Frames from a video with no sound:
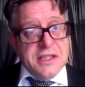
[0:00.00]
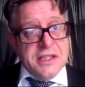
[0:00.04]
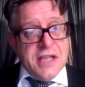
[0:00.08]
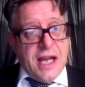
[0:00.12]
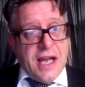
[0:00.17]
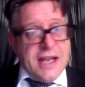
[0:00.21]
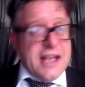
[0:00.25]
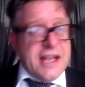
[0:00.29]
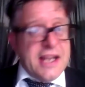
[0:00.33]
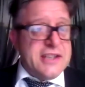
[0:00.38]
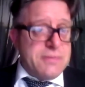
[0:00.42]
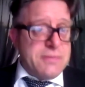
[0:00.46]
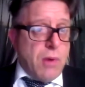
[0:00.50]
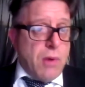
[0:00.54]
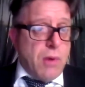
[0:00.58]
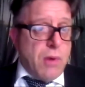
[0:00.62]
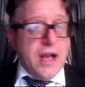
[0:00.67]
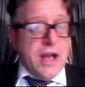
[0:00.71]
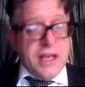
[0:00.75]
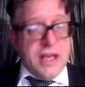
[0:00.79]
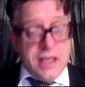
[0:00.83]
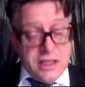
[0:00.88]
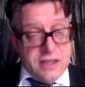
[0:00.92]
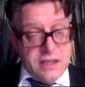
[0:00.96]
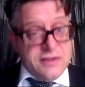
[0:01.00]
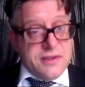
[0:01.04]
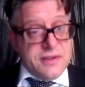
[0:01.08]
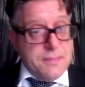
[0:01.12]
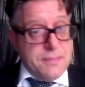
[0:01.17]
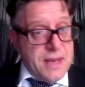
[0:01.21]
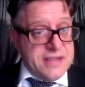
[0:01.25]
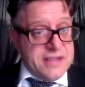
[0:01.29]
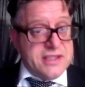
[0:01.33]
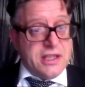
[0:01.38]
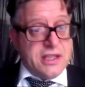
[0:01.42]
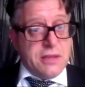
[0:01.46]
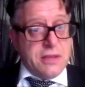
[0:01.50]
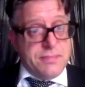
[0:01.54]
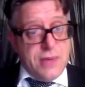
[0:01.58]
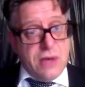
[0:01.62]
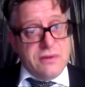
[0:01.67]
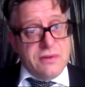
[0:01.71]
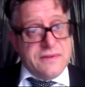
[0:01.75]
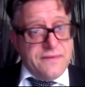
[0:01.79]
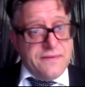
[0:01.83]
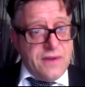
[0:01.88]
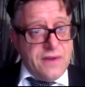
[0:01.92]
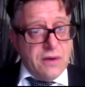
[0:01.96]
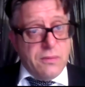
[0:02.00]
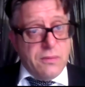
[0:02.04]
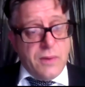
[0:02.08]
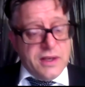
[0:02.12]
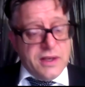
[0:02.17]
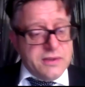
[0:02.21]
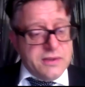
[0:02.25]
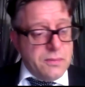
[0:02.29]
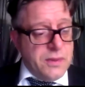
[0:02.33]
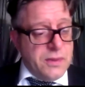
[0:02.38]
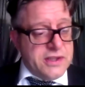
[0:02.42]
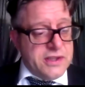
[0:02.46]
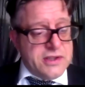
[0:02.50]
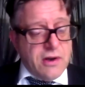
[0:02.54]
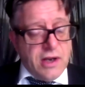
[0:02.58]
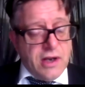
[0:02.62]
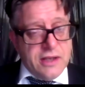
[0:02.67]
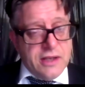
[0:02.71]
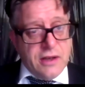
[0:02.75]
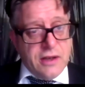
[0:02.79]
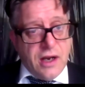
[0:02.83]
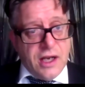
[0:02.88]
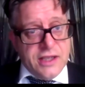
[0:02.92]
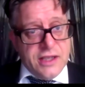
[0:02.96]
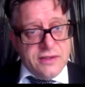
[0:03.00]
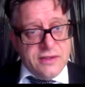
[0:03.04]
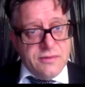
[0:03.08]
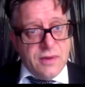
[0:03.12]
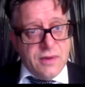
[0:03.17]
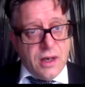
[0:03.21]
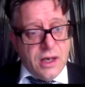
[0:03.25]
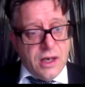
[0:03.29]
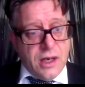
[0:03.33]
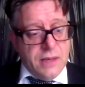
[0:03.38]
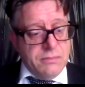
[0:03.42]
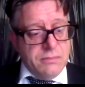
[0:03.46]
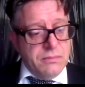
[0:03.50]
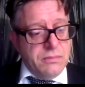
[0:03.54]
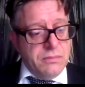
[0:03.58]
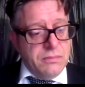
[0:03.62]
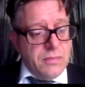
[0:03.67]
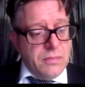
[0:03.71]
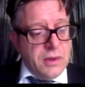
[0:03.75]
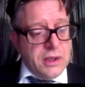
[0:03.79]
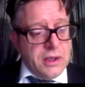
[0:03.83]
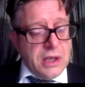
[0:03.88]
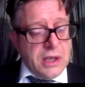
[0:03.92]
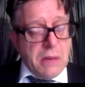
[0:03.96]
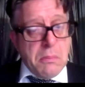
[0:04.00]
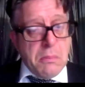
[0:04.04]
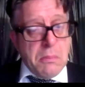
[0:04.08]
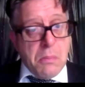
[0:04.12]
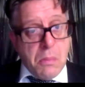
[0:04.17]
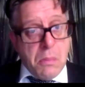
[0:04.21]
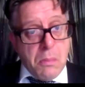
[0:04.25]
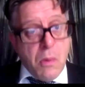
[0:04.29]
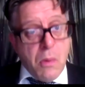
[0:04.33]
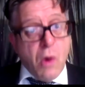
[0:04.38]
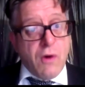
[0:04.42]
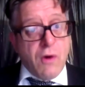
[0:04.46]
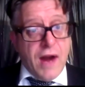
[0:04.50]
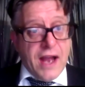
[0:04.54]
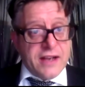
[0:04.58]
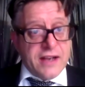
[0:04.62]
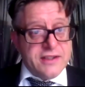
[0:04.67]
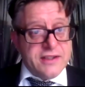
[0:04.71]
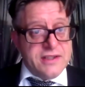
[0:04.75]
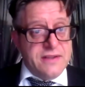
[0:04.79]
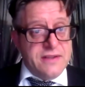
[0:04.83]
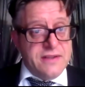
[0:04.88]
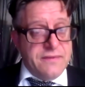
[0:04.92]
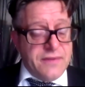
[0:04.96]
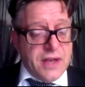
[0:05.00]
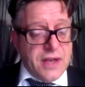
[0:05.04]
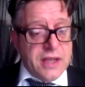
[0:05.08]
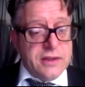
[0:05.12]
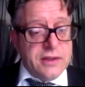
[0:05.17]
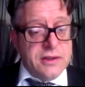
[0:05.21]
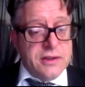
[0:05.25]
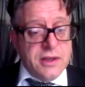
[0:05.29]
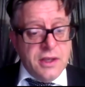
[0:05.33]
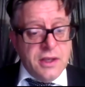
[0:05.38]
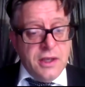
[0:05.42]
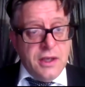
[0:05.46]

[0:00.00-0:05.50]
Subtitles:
And that's why in the domestic abuse field, which I'm more active in,